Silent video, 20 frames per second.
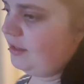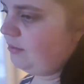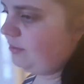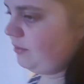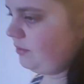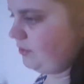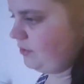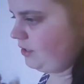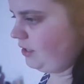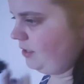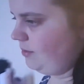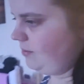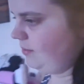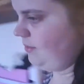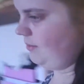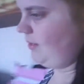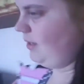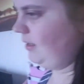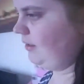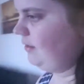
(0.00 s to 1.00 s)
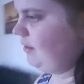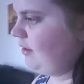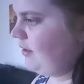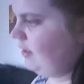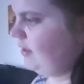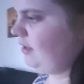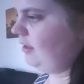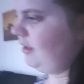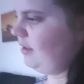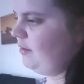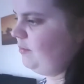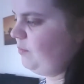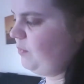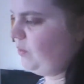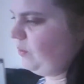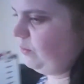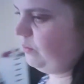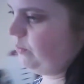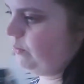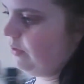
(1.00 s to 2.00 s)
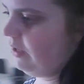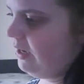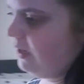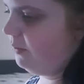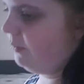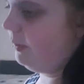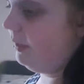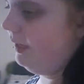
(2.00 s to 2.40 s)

in the wardrobe as well. Put all that